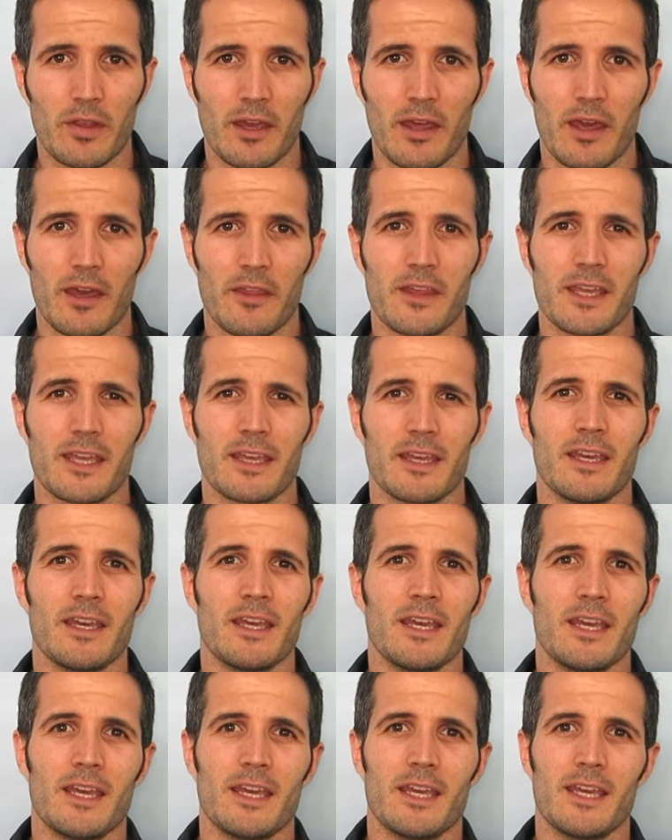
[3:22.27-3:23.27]
I think
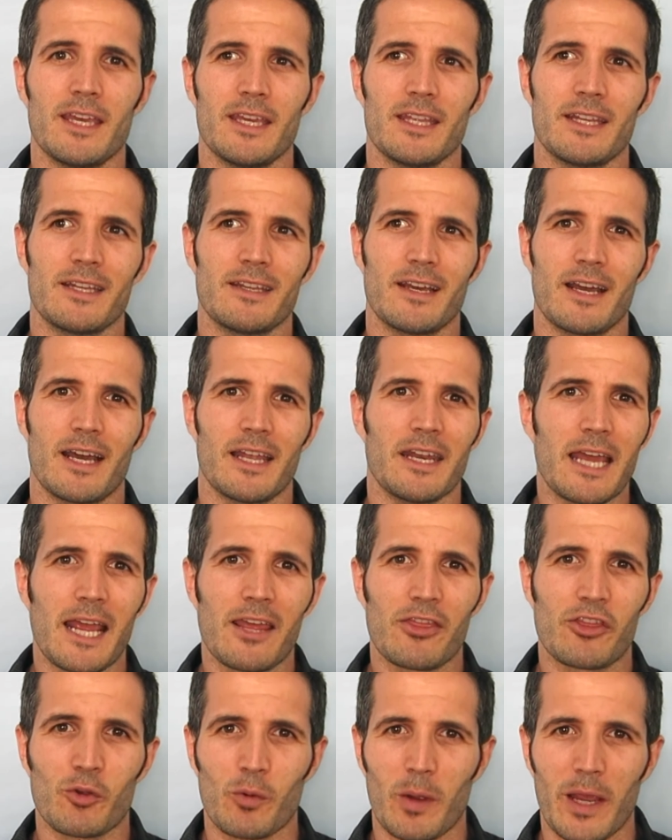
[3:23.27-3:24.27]
in uh,
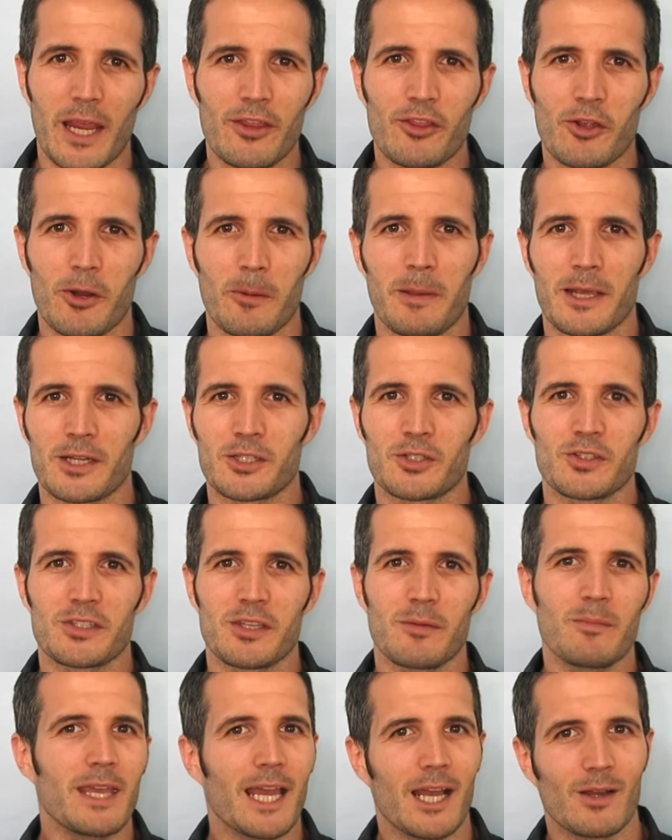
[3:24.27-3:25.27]
ninth grade there are pictures
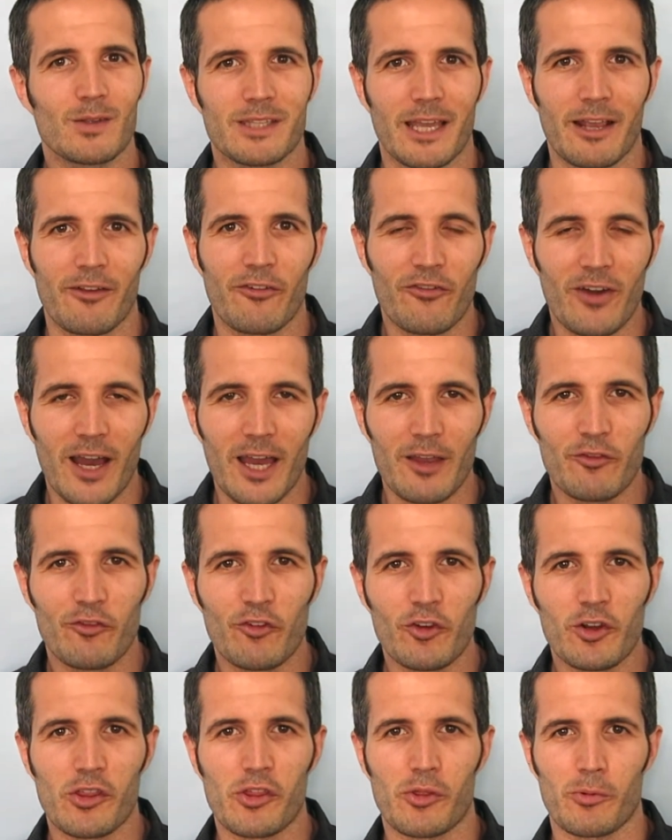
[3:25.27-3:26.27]
of me. I was like five
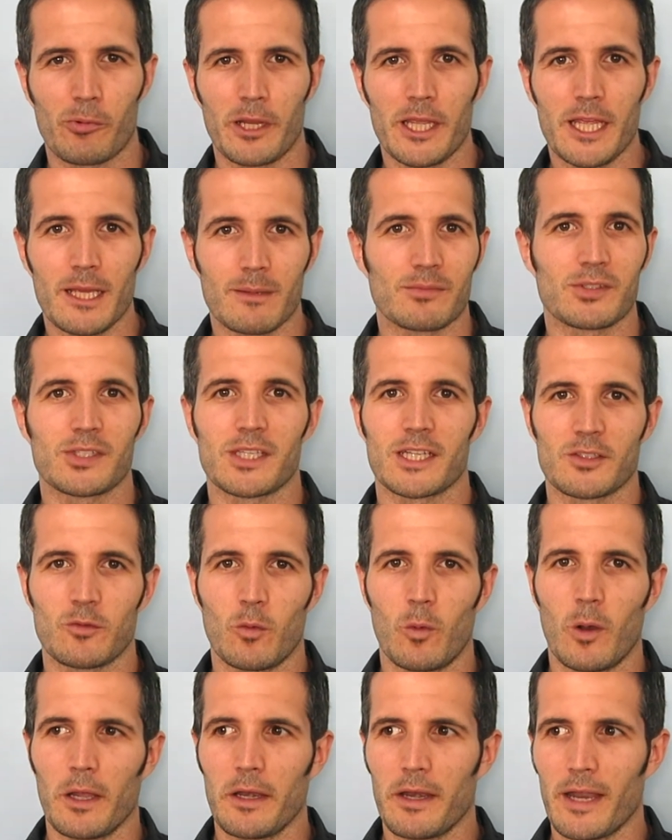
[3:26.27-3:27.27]
foot three. I'm six
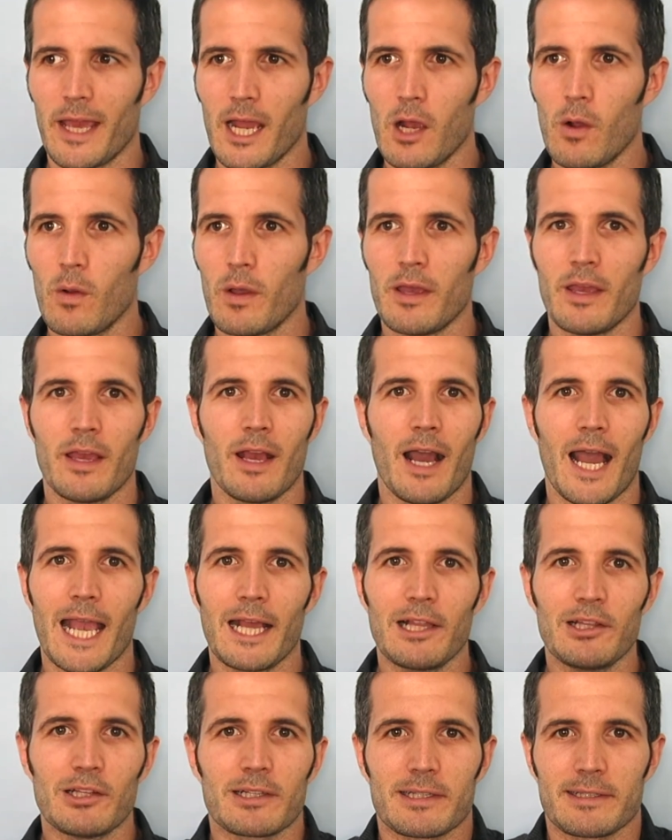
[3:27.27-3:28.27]
one now.
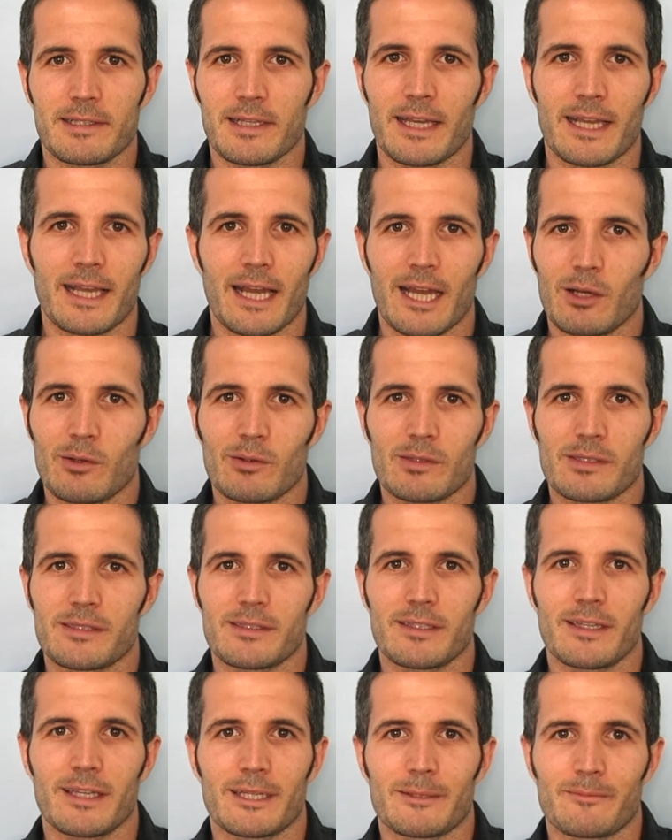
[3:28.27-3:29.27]
I looked like I was
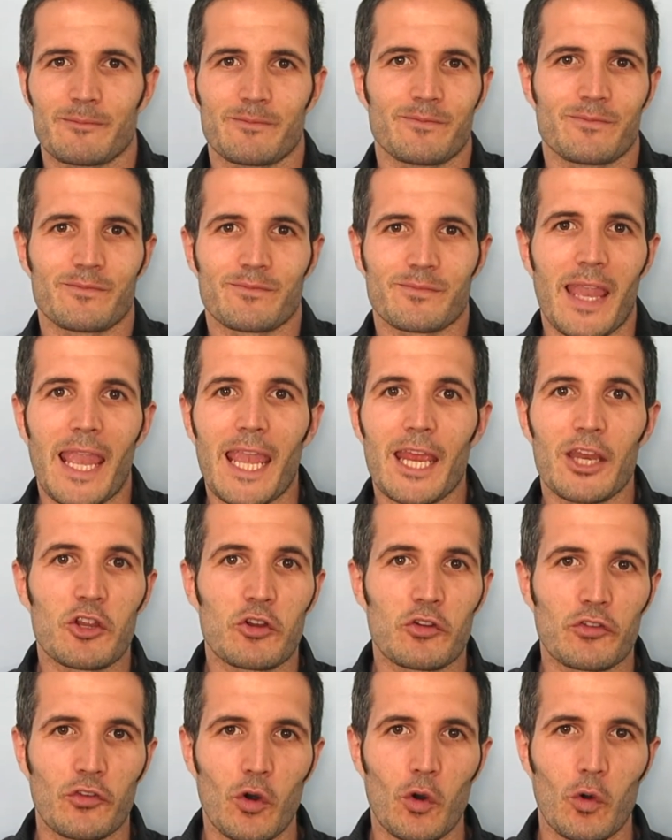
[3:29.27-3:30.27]
like eight
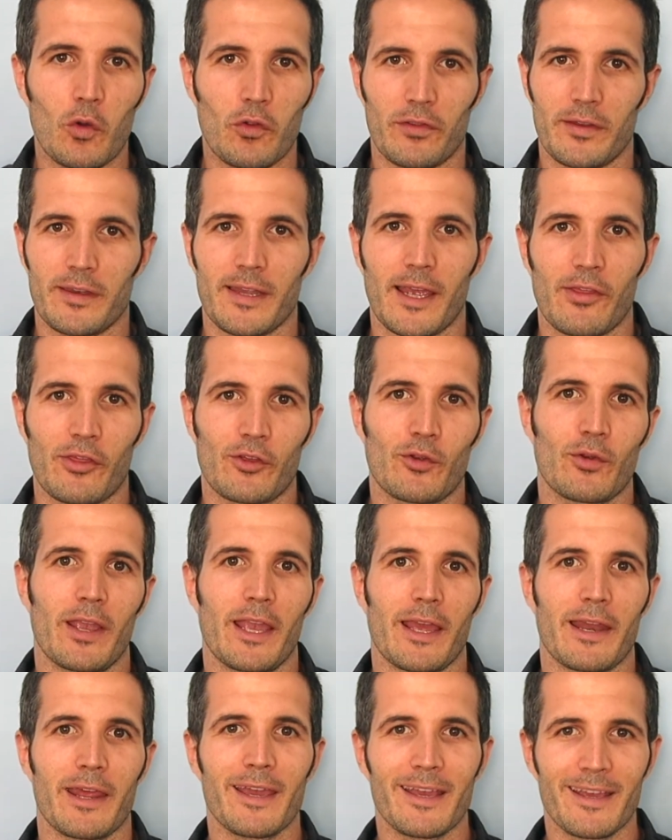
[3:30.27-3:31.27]
years old in ninth
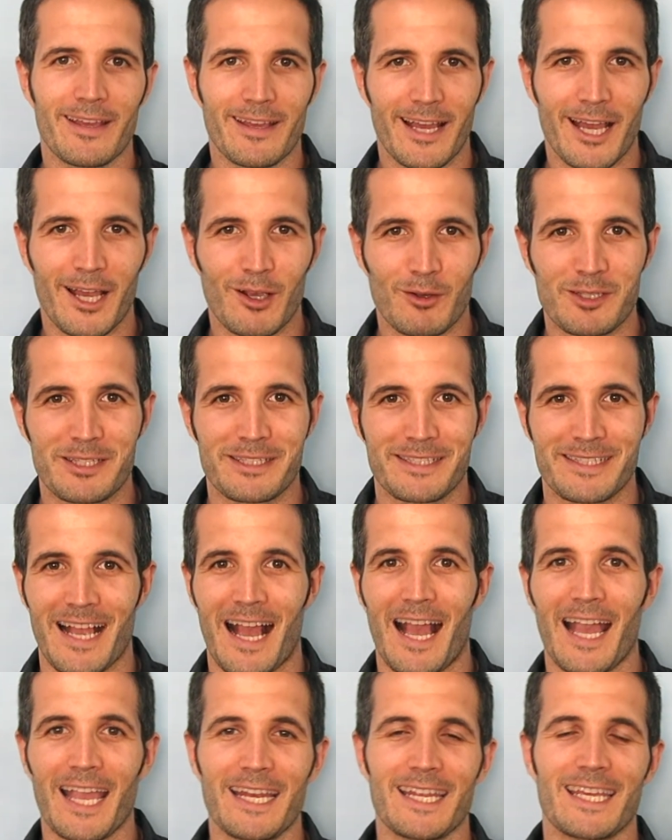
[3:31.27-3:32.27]
grade. I was
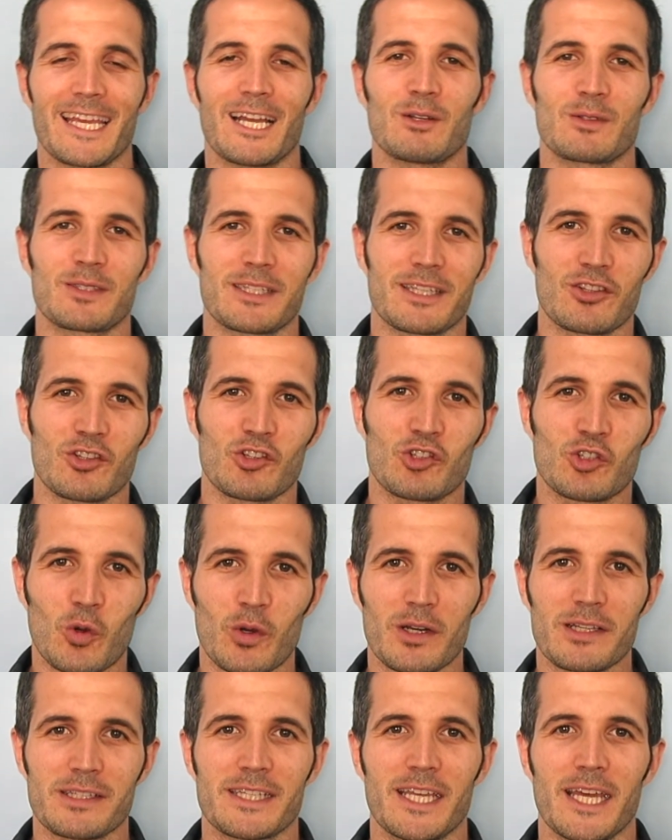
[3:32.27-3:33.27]
tiny. I was like the
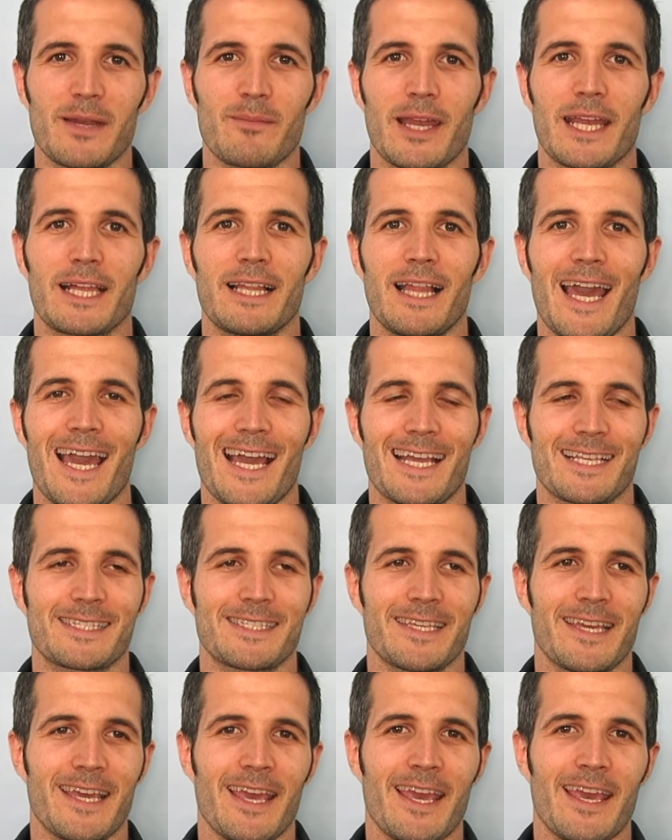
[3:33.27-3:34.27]
shortest kid in my
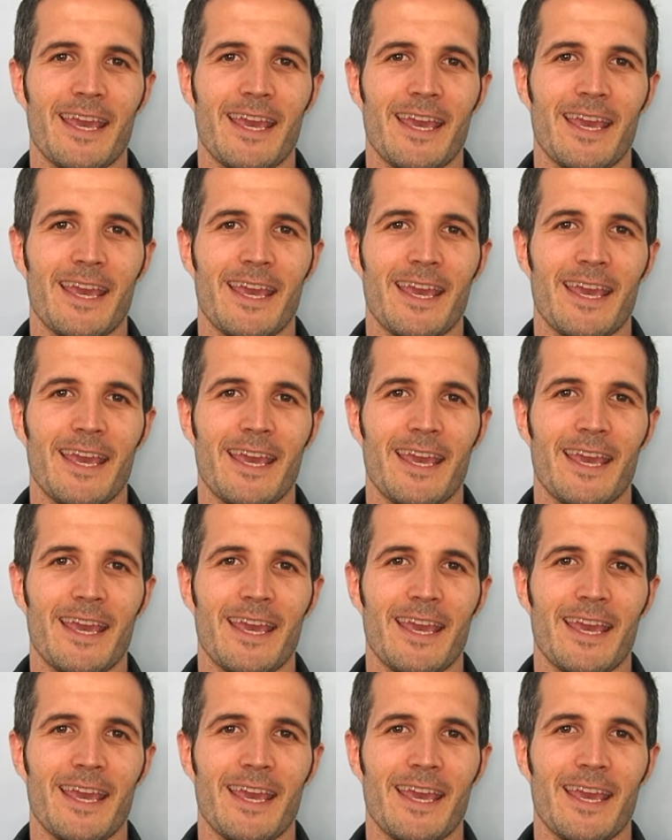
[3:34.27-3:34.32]
class.